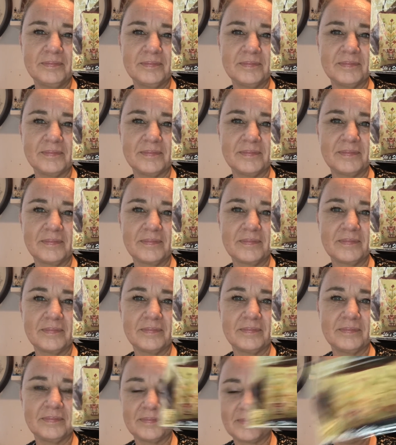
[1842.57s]

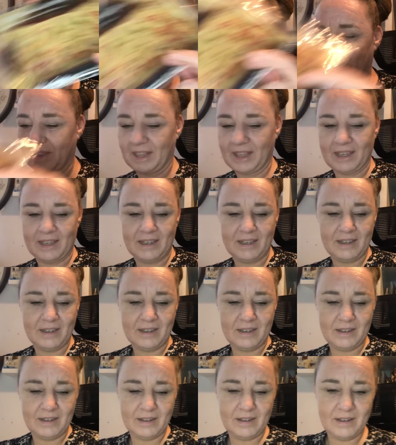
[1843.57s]

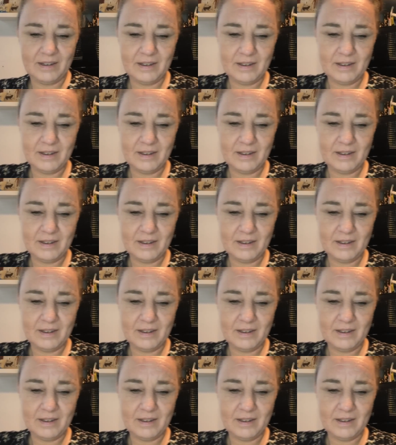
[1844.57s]
(no one is talking)